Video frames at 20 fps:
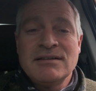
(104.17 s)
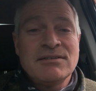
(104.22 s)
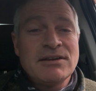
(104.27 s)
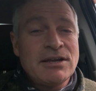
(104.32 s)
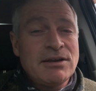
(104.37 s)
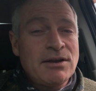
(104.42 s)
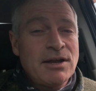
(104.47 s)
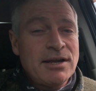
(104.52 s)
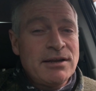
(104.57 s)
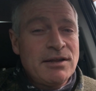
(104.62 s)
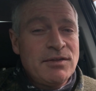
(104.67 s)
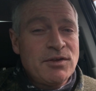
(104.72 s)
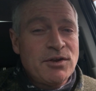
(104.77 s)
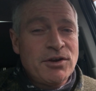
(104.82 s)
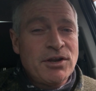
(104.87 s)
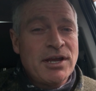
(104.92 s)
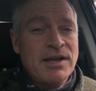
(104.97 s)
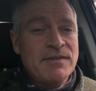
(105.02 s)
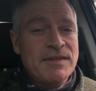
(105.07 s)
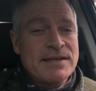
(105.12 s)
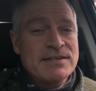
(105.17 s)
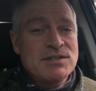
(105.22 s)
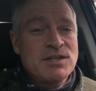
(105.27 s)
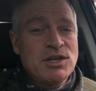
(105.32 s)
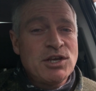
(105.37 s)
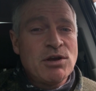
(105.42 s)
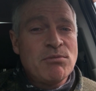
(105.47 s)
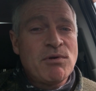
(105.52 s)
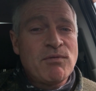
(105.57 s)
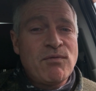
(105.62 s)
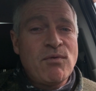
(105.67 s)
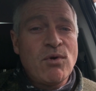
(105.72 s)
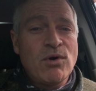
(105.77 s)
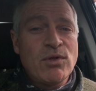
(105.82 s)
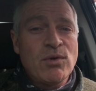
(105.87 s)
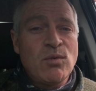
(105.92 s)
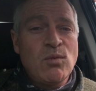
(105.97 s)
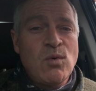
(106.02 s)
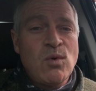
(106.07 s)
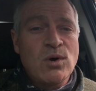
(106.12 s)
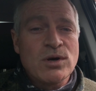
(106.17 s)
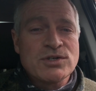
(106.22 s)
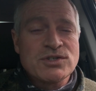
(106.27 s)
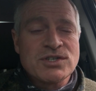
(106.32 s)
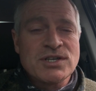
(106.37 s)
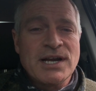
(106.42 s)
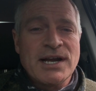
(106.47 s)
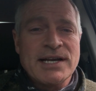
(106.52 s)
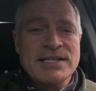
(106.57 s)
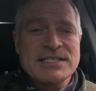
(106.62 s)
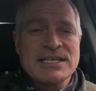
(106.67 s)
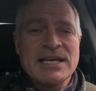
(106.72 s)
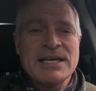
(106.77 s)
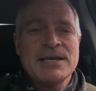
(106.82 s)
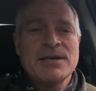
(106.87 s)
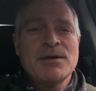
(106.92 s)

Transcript: 1938, that's the year before the war starts,